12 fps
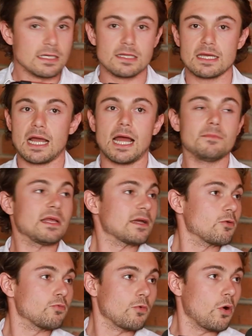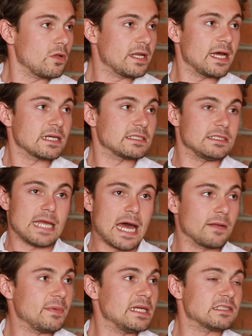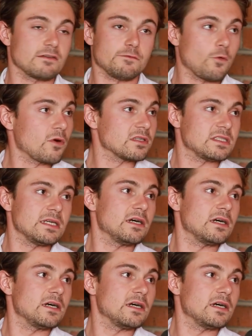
Like I'm like a Rolodex and database of Forest